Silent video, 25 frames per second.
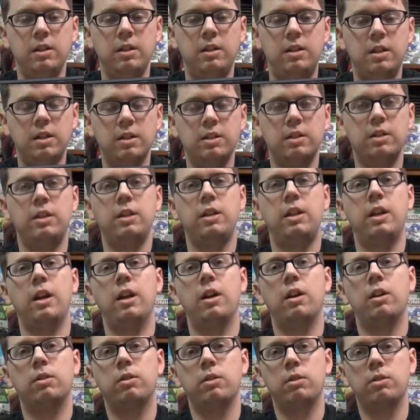Disney
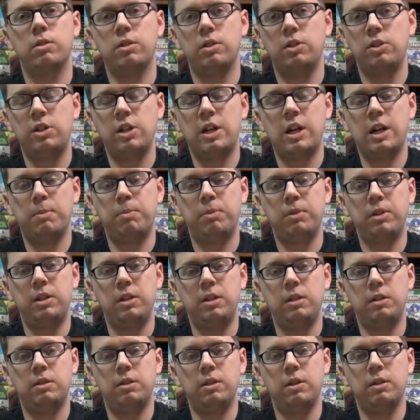characters in
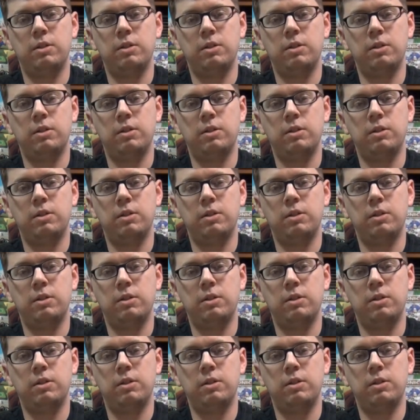Japanese